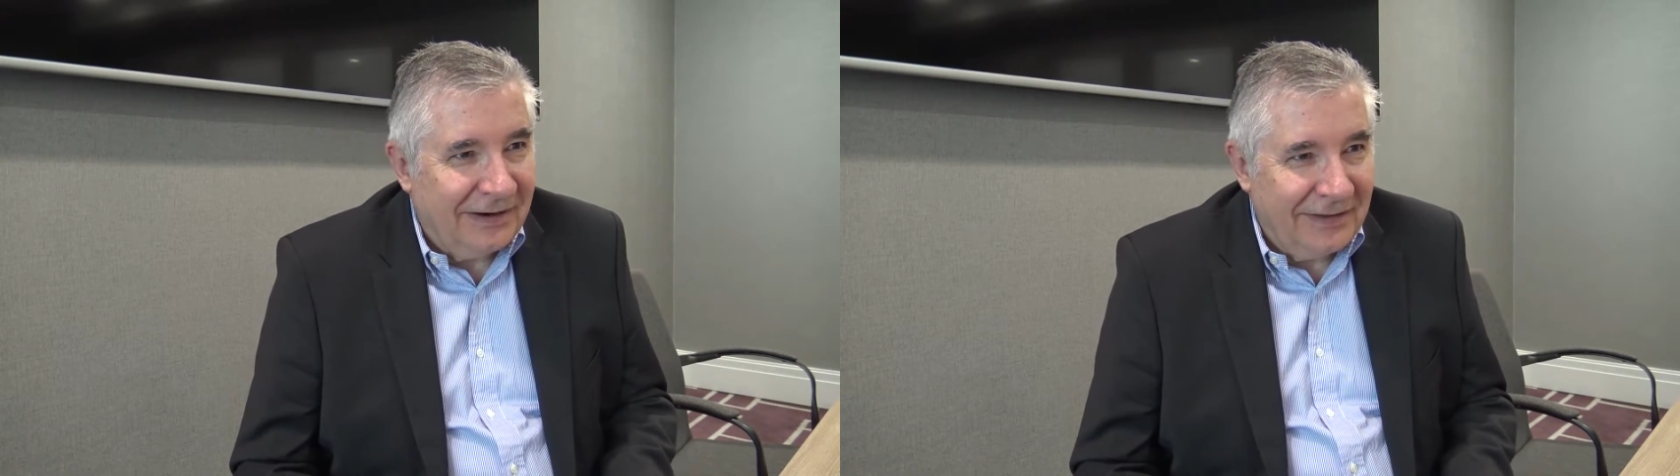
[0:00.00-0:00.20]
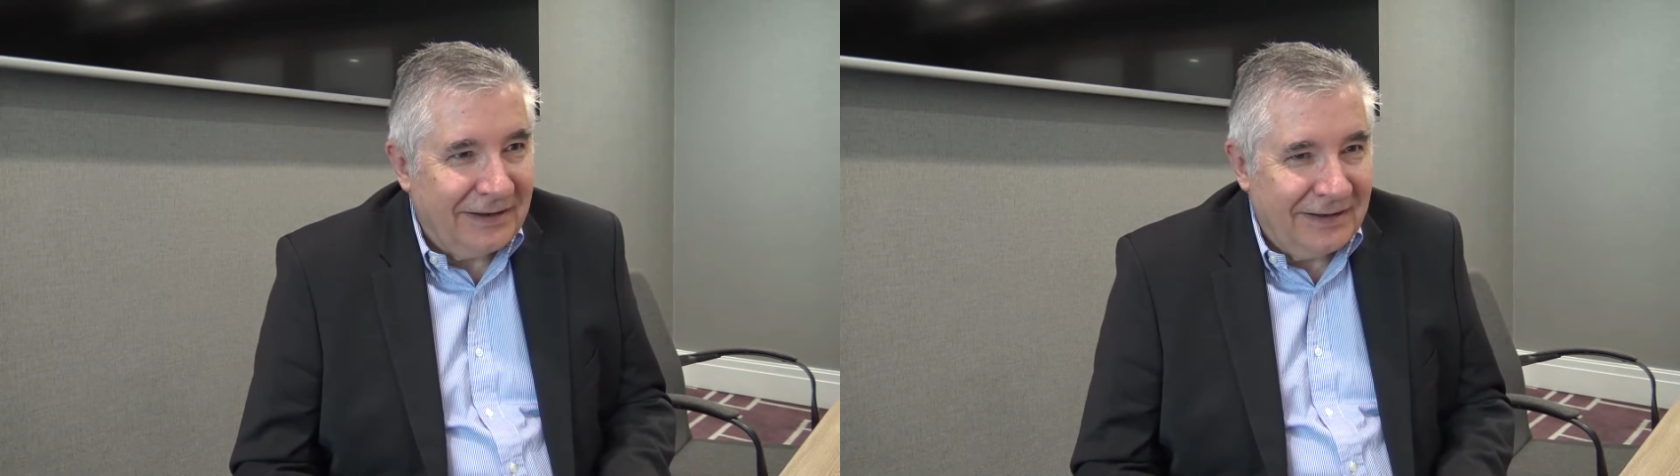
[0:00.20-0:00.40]
You
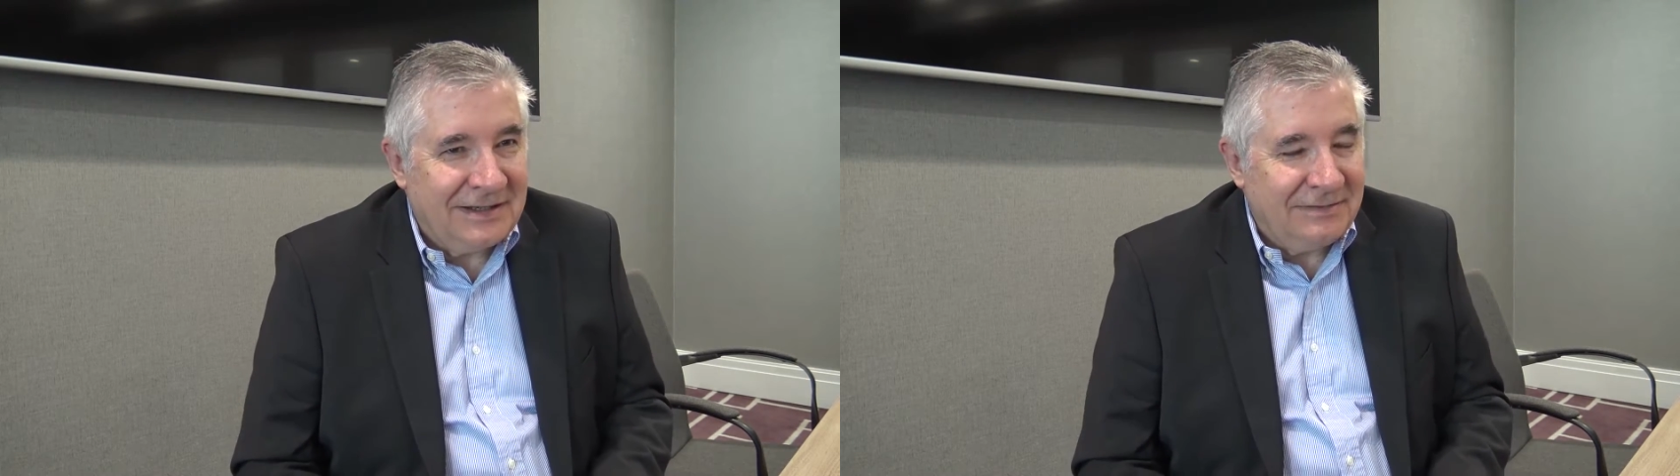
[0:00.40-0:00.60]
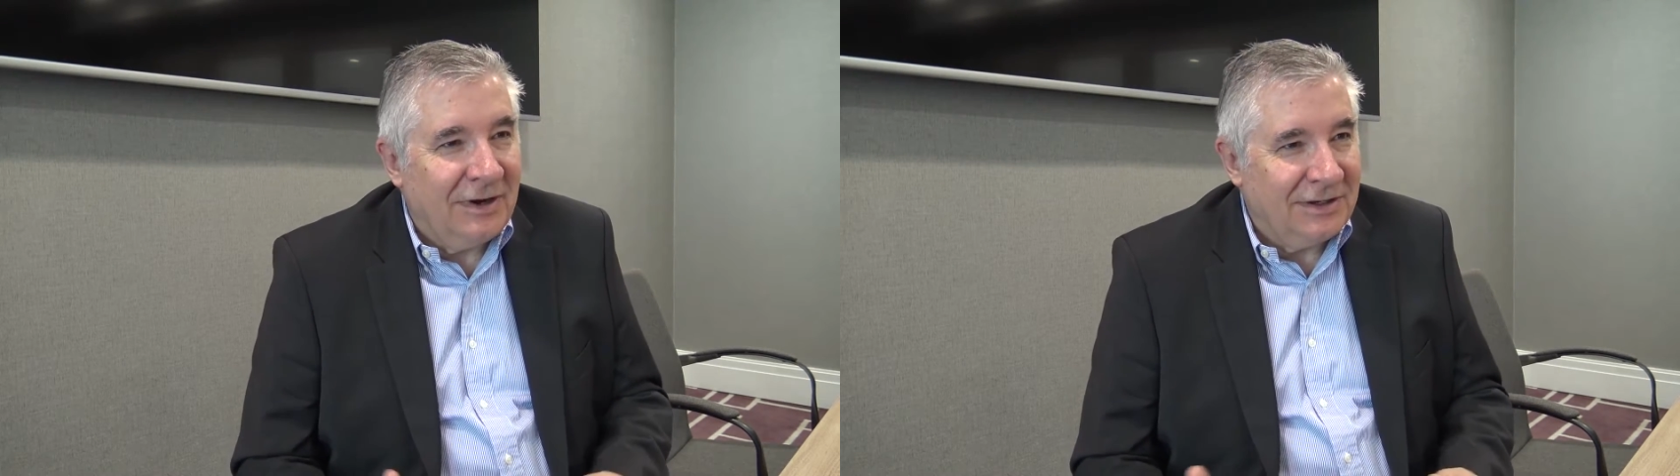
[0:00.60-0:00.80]
know,
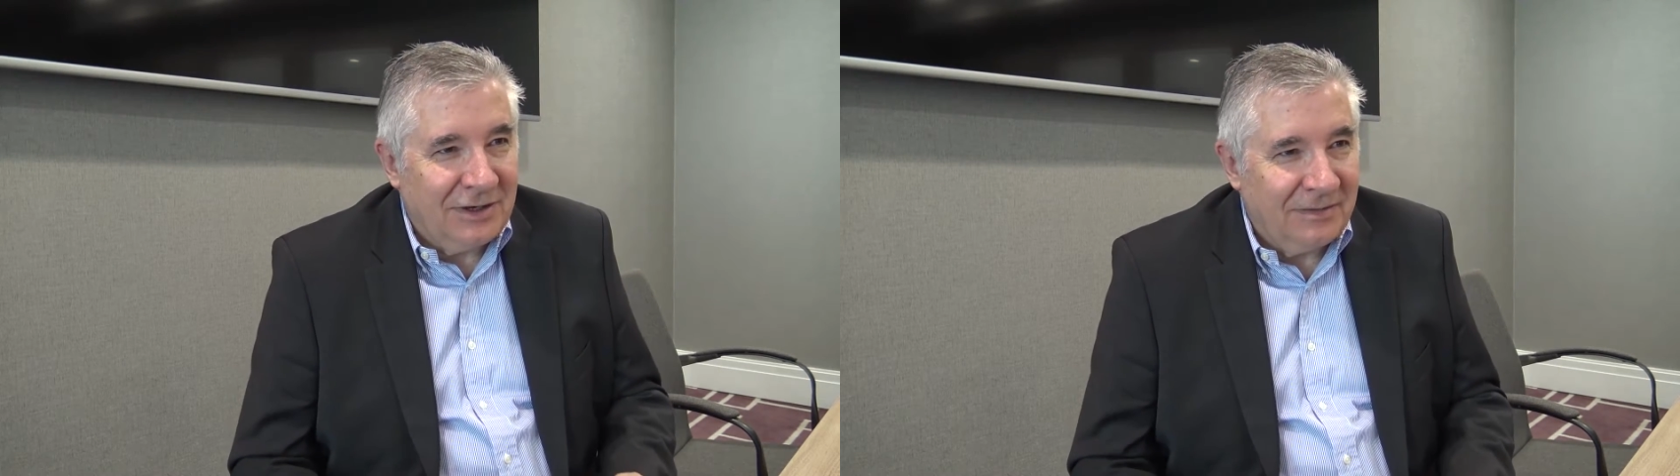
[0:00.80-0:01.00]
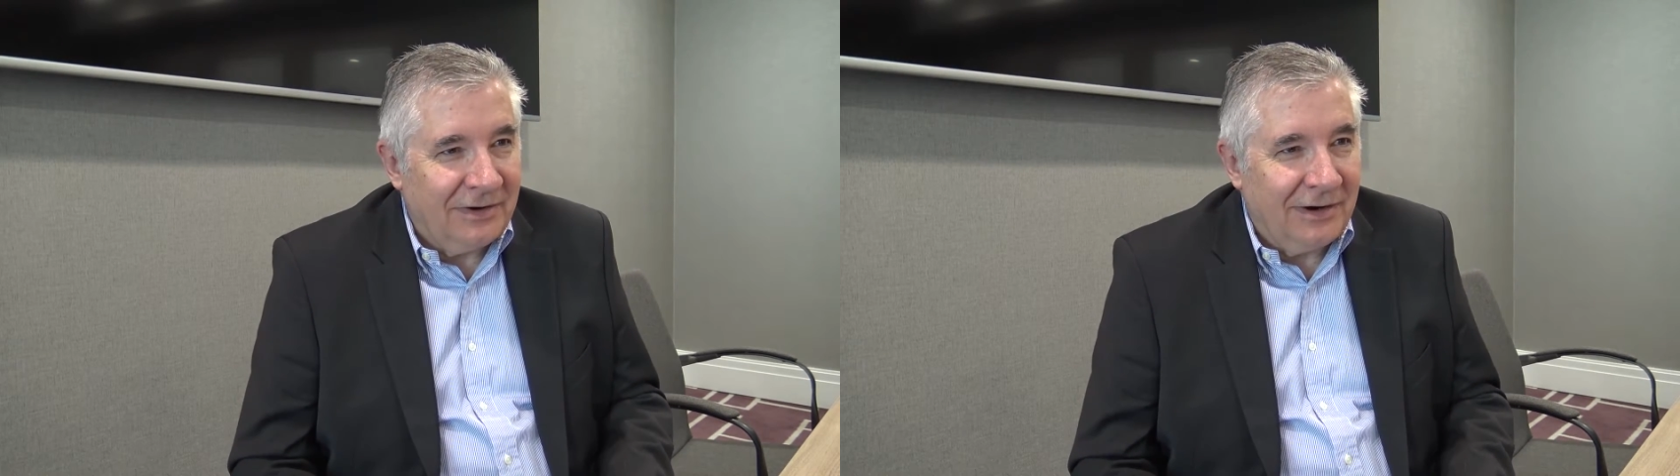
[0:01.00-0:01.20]
this is my
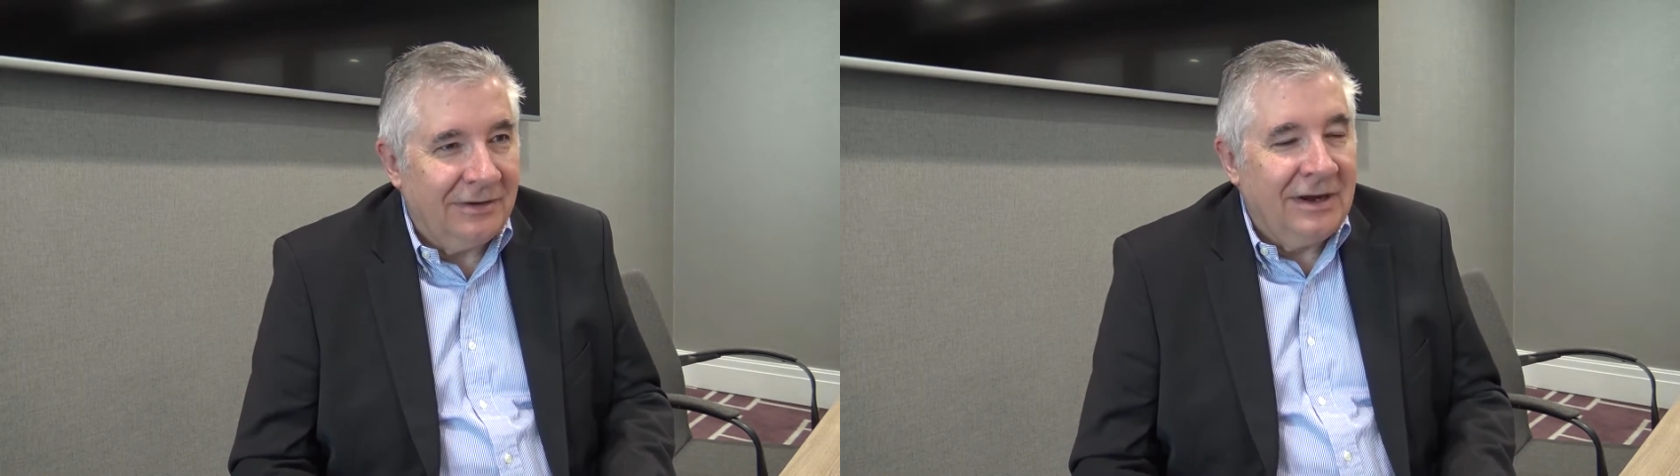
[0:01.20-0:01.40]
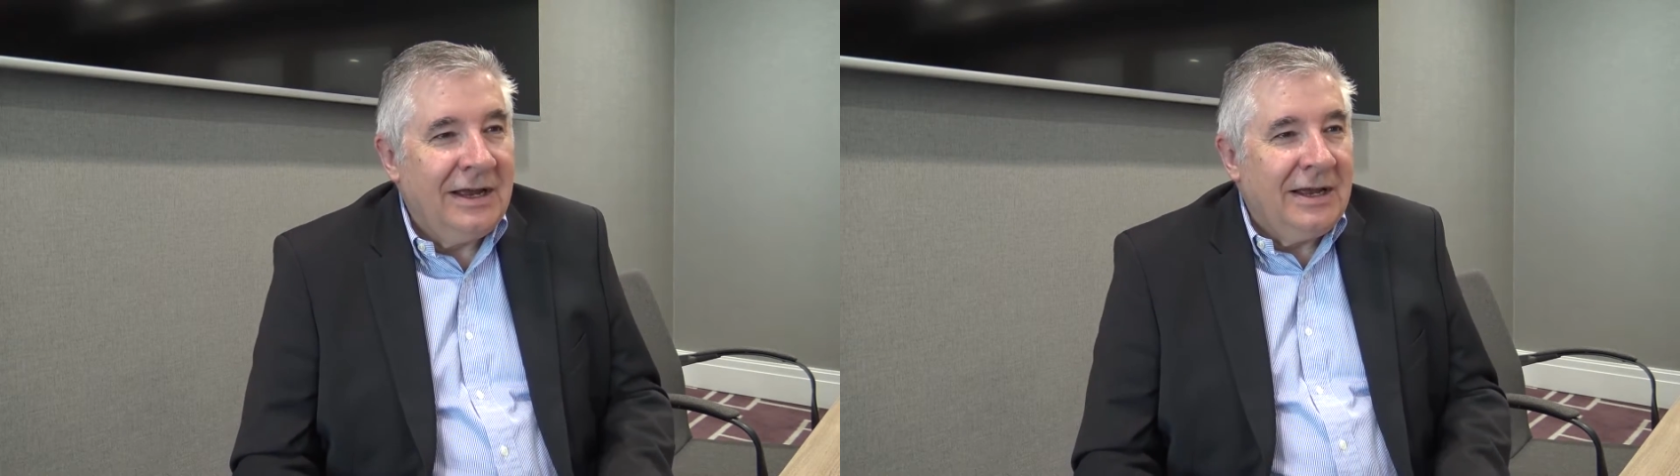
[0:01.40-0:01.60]
job
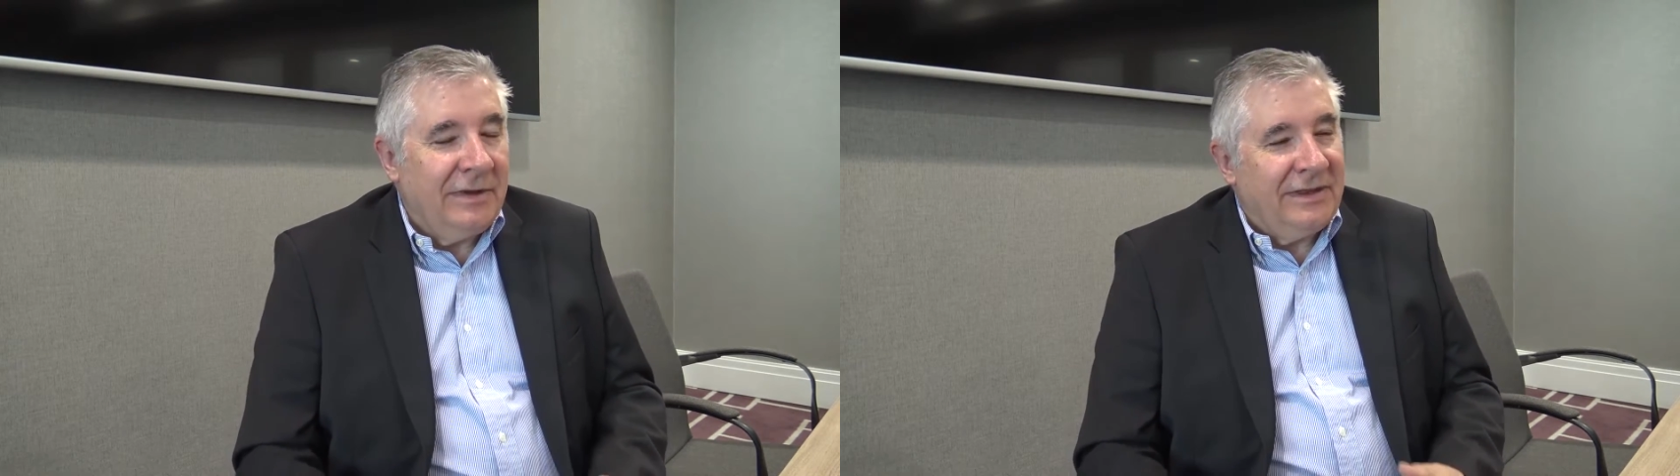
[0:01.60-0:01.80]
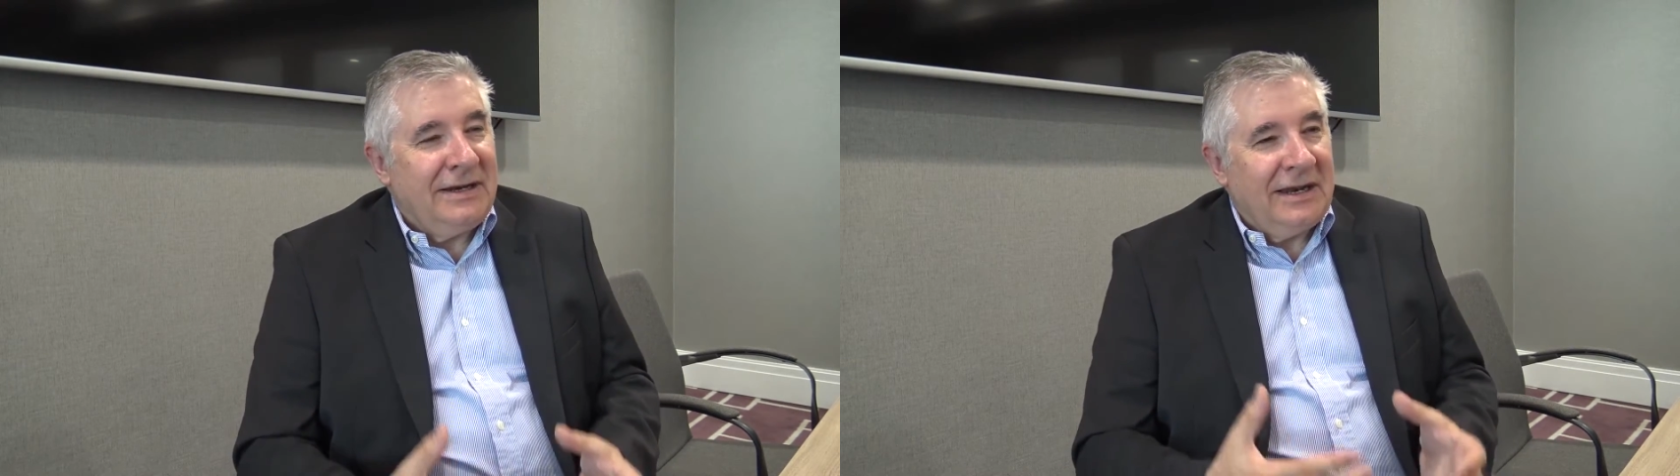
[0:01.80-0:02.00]
role,
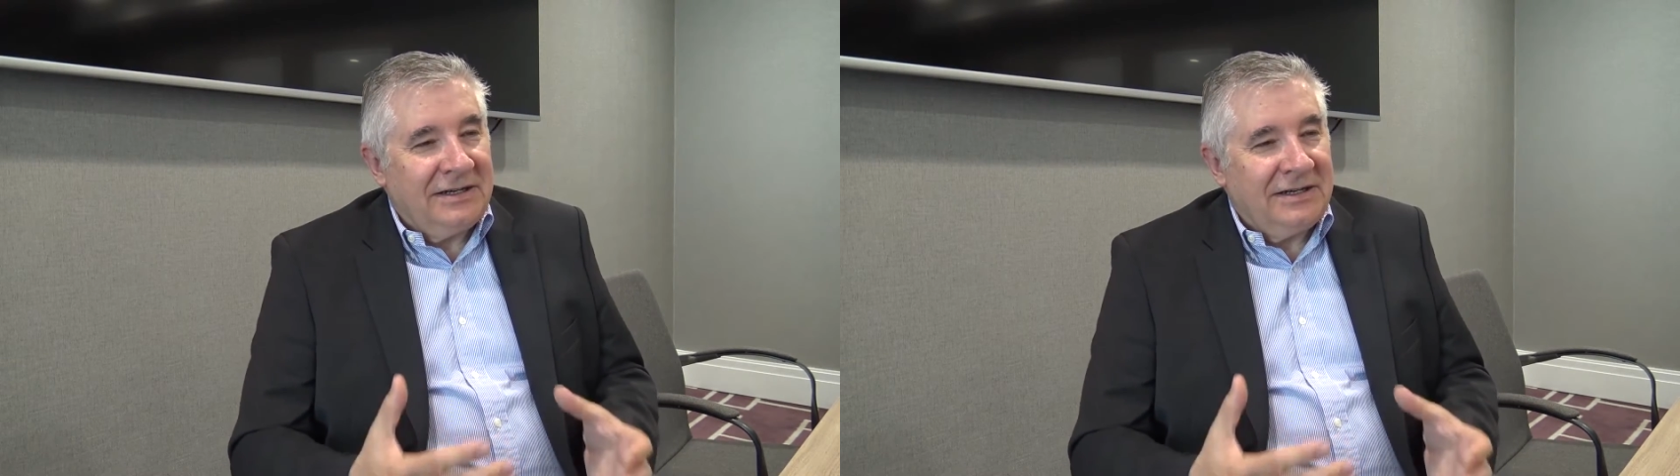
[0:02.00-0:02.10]
but they